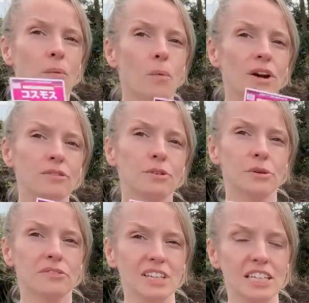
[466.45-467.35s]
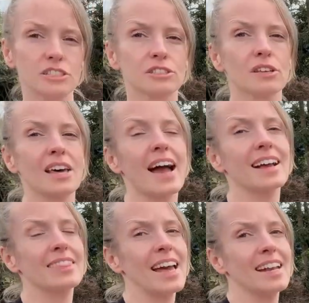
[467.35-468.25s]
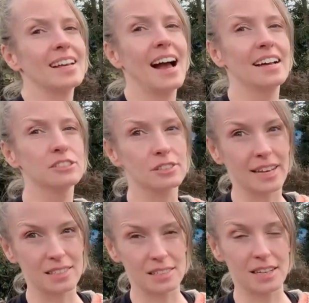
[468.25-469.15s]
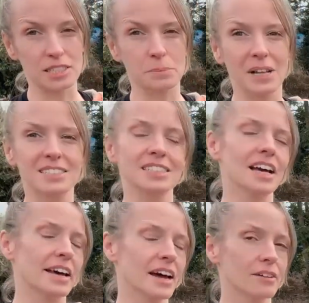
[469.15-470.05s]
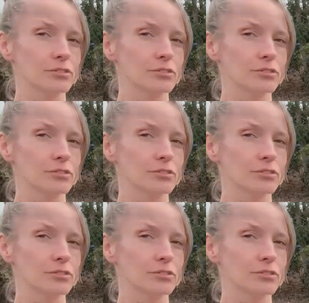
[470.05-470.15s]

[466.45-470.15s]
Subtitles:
one row of each so that I then can do that succession planting and have